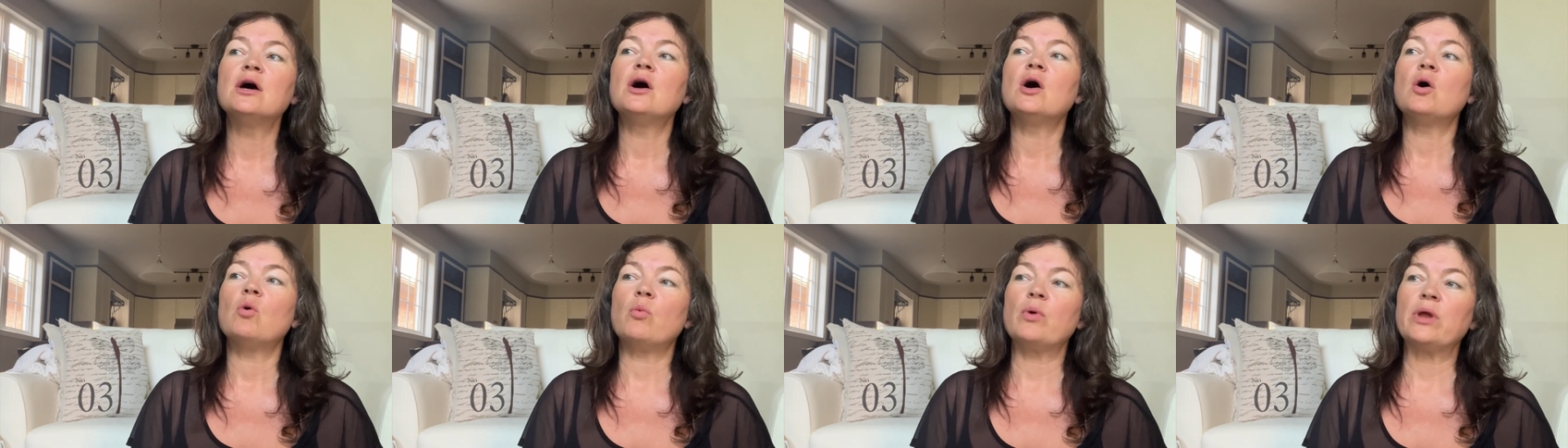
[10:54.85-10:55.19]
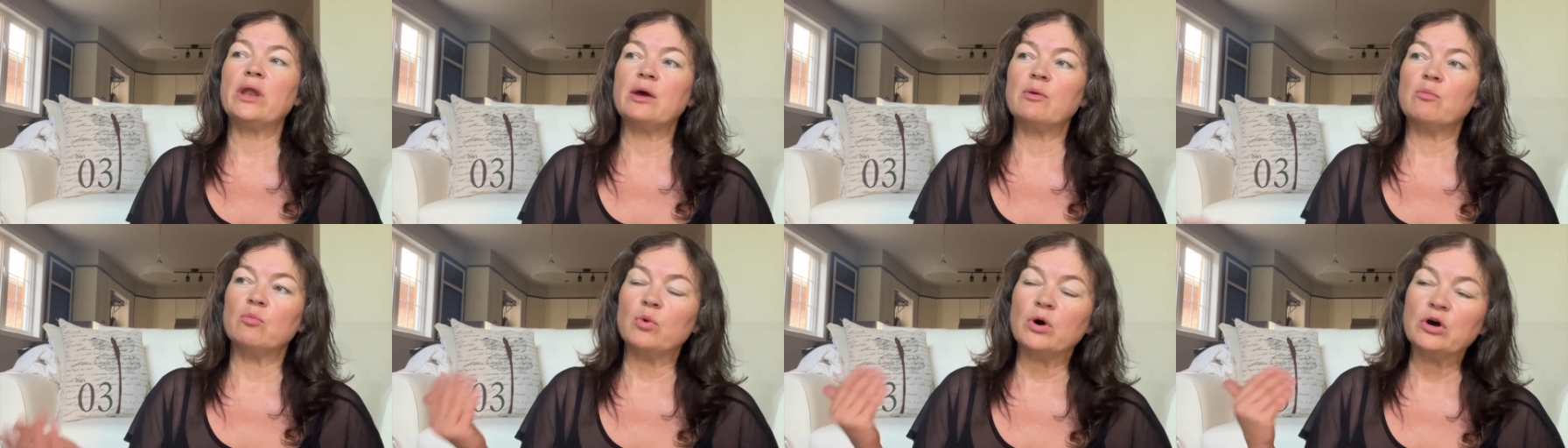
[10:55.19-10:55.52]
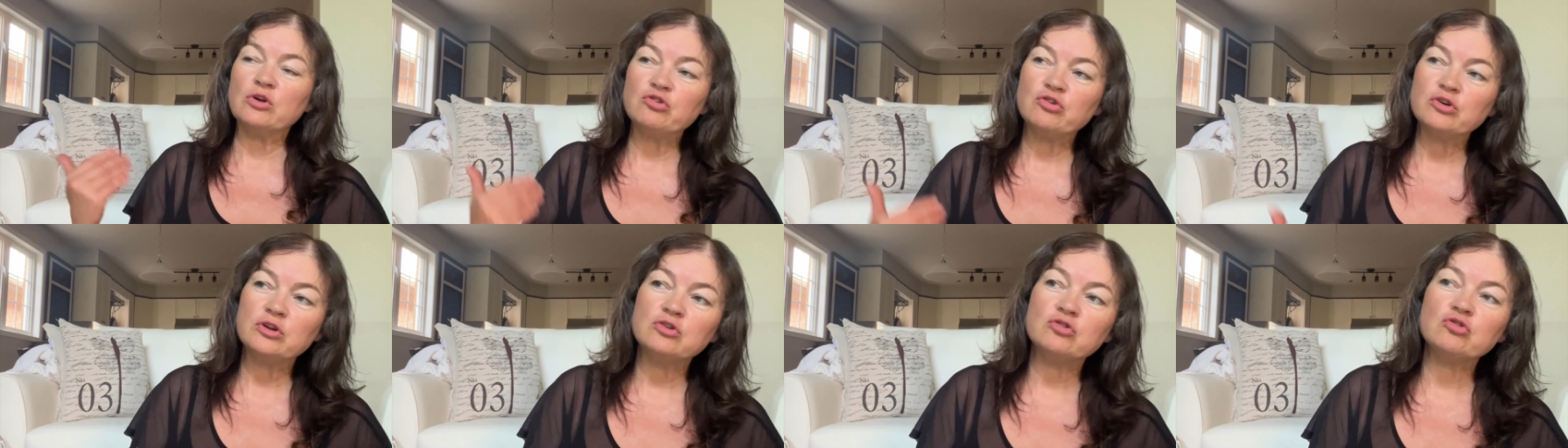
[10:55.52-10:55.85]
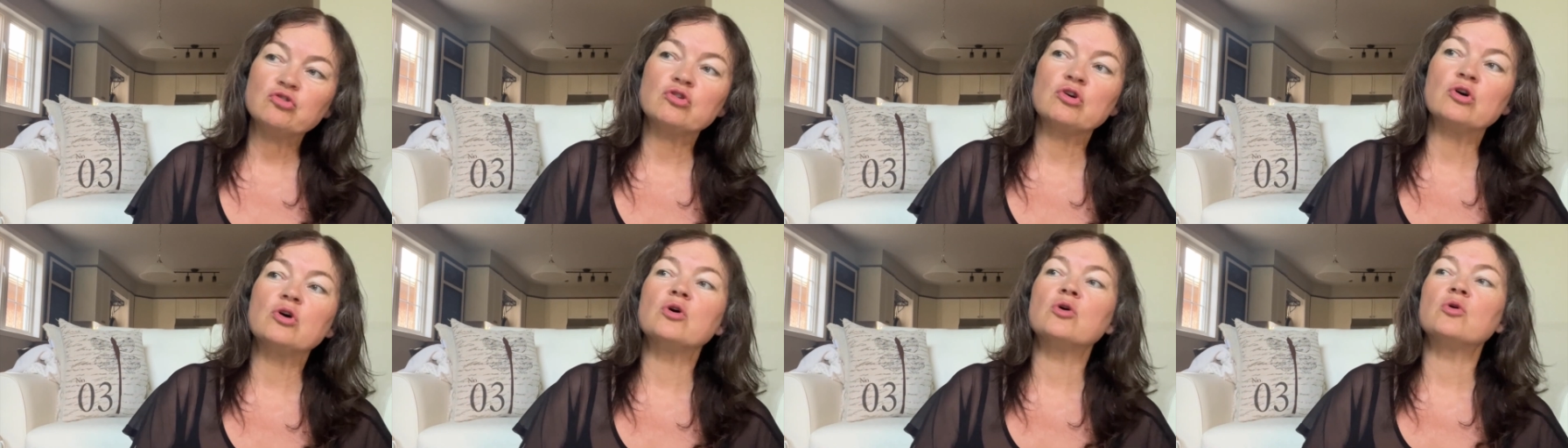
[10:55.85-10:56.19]
when I'm watching a
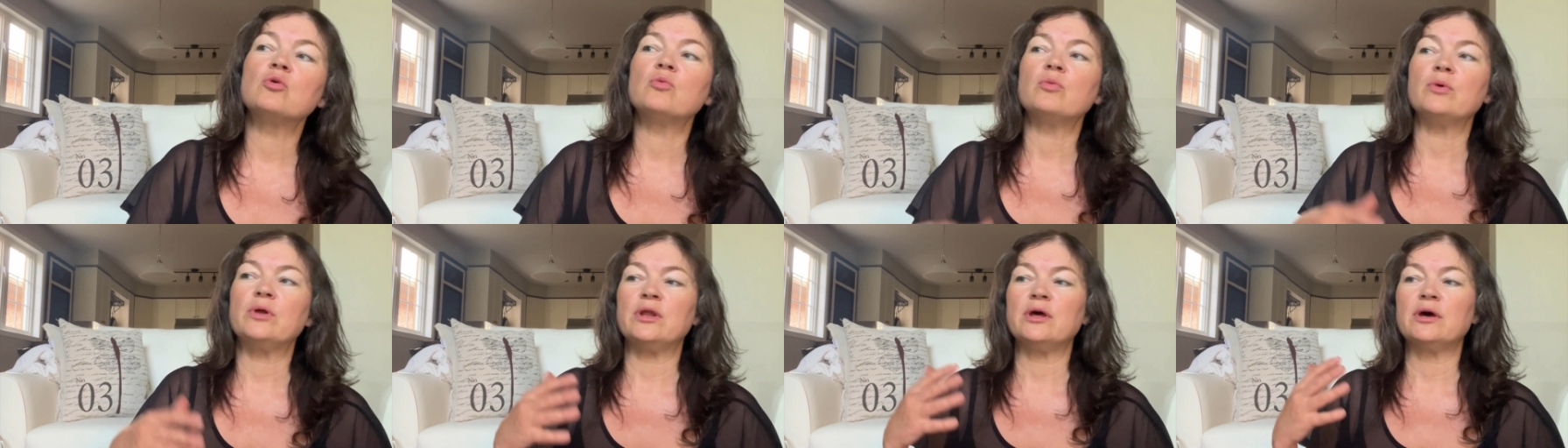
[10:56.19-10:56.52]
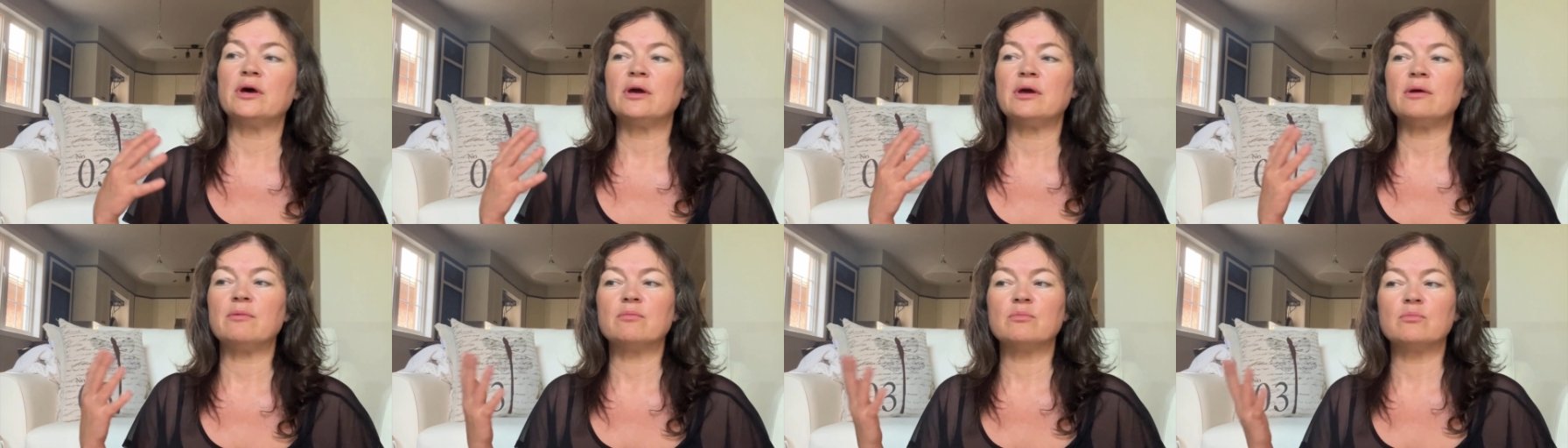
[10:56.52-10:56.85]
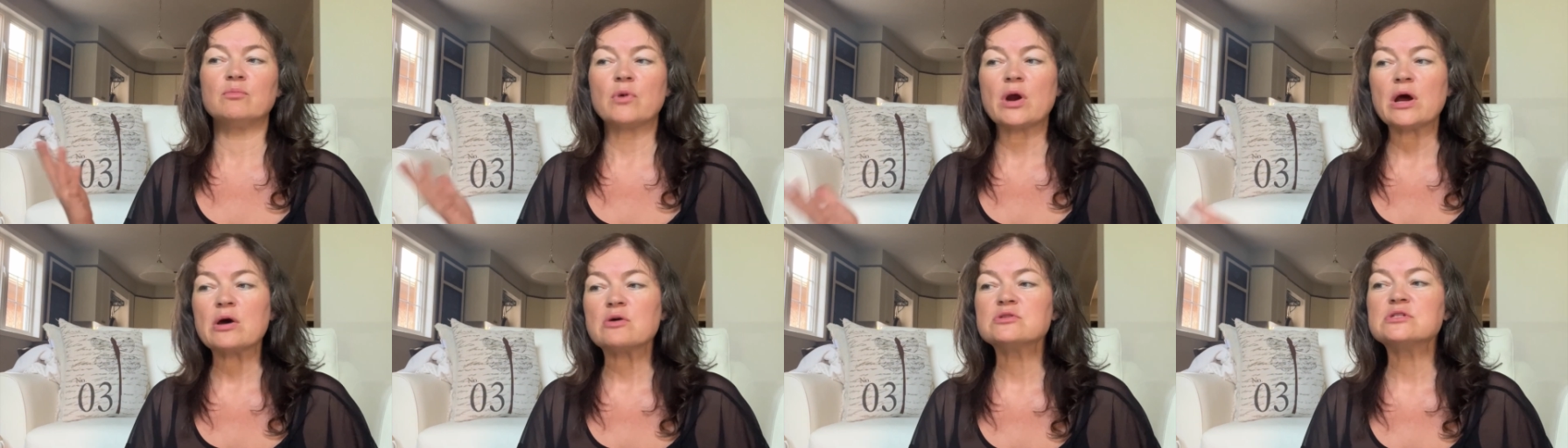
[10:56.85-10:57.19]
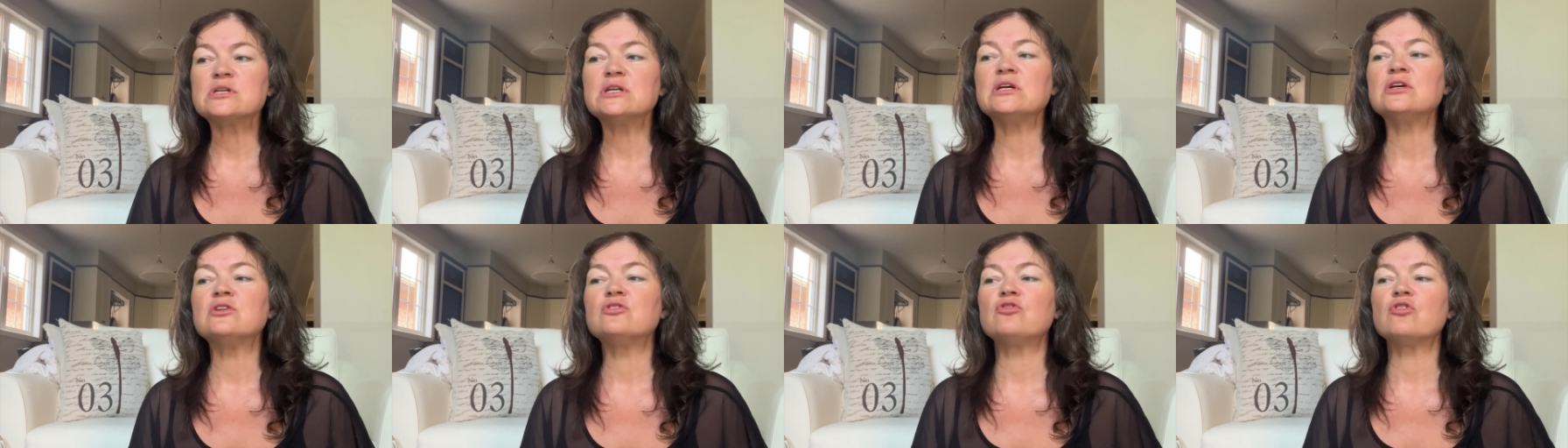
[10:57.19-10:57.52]
show, when I'm
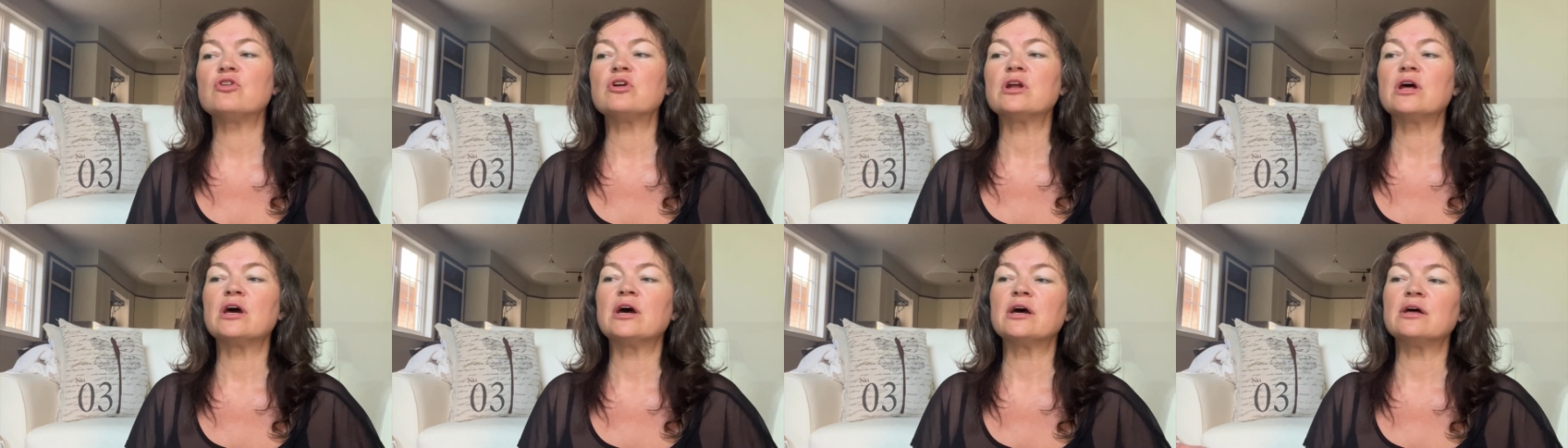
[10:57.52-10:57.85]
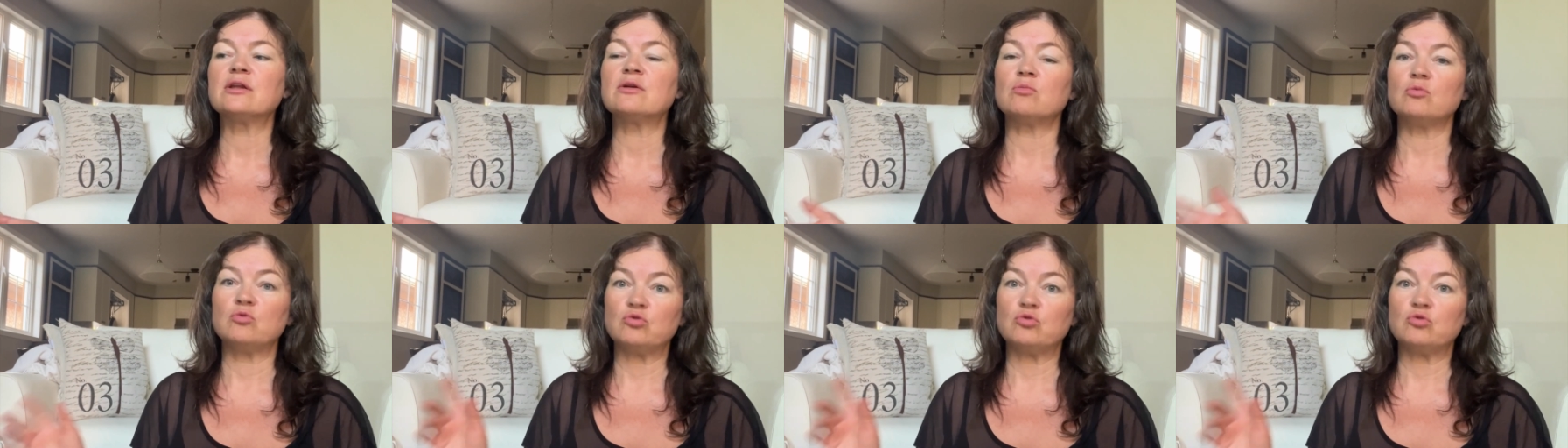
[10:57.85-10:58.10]
browsing internet,